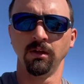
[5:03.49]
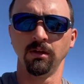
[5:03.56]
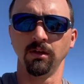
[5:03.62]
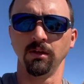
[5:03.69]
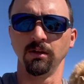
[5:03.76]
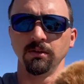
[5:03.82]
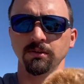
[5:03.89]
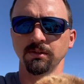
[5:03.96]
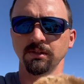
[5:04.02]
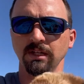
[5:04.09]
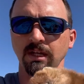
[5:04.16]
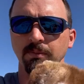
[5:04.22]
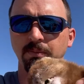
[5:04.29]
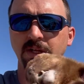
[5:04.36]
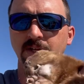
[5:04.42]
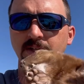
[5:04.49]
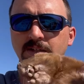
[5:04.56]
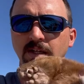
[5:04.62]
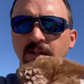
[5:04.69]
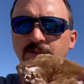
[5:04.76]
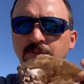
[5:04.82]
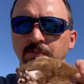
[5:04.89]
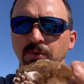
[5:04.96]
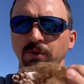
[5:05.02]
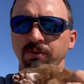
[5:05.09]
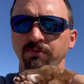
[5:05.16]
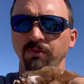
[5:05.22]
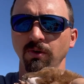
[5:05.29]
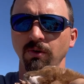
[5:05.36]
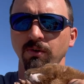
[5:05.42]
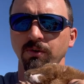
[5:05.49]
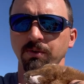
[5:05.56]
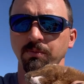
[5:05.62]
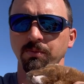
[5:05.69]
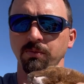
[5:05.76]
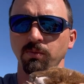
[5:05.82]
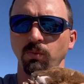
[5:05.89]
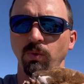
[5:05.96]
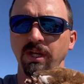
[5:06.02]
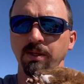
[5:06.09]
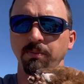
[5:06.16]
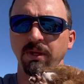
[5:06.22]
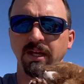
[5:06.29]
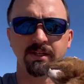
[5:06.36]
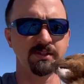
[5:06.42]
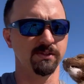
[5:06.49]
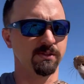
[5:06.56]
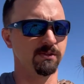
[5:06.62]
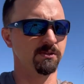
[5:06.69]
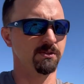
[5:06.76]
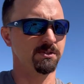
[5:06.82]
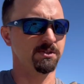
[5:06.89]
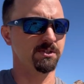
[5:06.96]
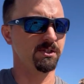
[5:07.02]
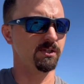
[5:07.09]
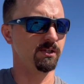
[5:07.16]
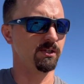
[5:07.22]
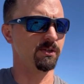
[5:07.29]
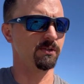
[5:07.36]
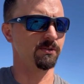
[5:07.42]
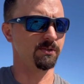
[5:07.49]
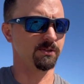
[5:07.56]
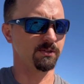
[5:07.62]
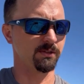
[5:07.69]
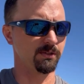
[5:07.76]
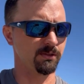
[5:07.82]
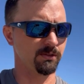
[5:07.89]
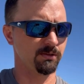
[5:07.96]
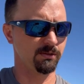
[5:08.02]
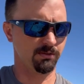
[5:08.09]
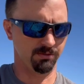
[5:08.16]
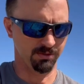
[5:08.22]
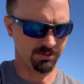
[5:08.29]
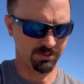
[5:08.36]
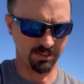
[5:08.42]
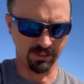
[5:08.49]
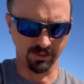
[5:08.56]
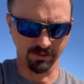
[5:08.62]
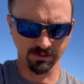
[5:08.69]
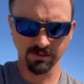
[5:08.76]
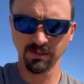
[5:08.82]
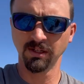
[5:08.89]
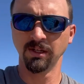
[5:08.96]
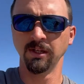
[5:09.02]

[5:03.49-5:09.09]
Uh, got, man, he's got some pretty fur on him, white patches under his chin and on his, uh, on his chest.